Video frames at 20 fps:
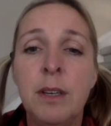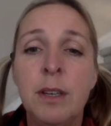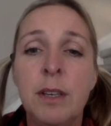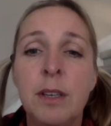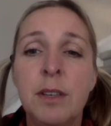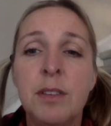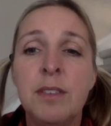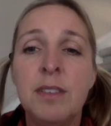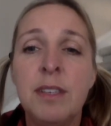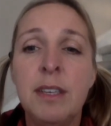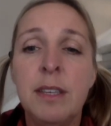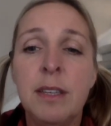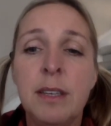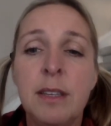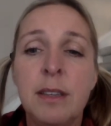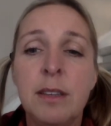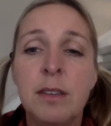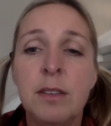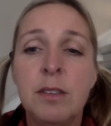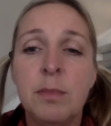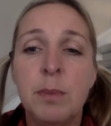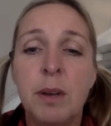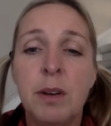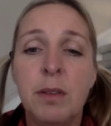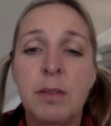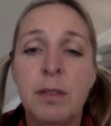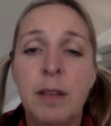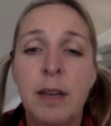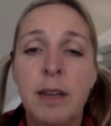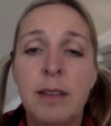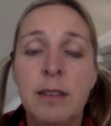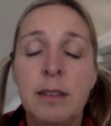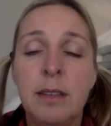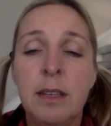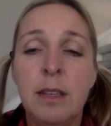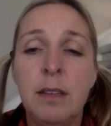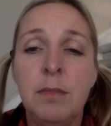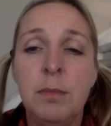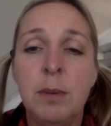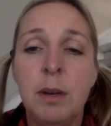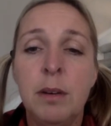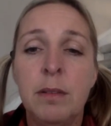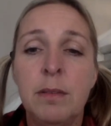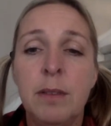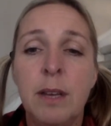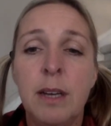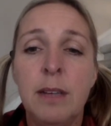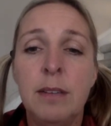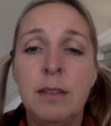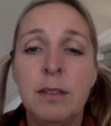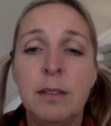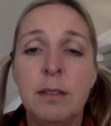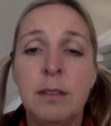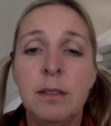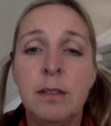you'll see that there's butterflies. I love butterflies.